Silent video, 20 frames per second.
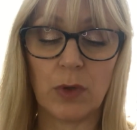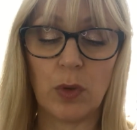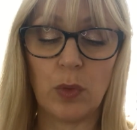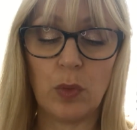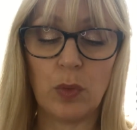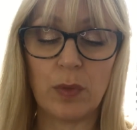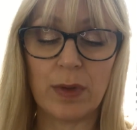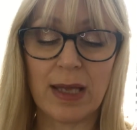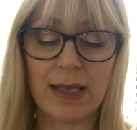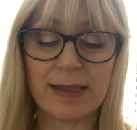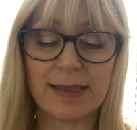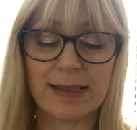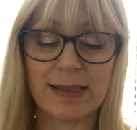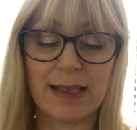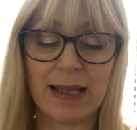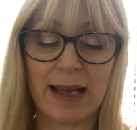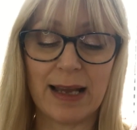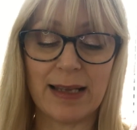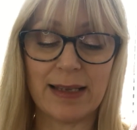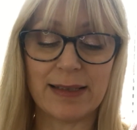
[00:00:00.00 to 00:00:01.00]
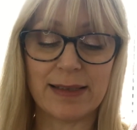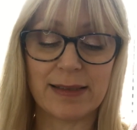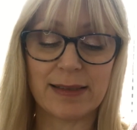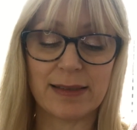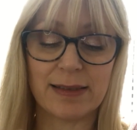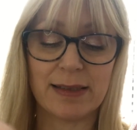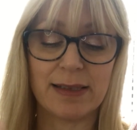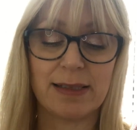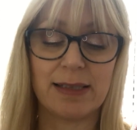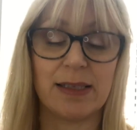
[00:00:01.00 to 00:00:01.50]
Oh, that's nice.
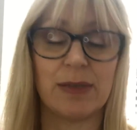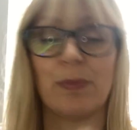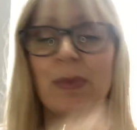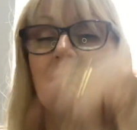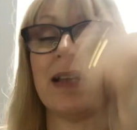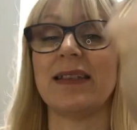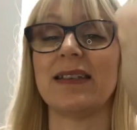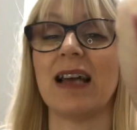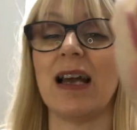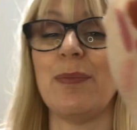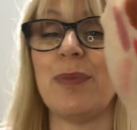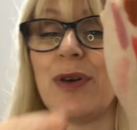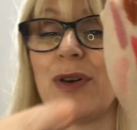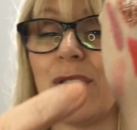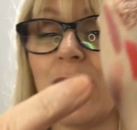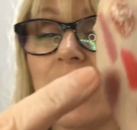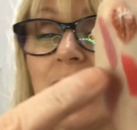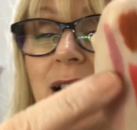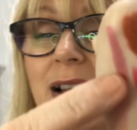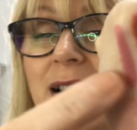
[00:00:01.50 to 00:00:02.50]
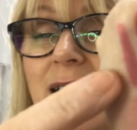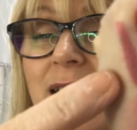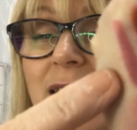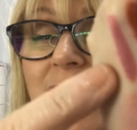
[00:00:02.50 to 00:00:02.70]
This is my type of colour.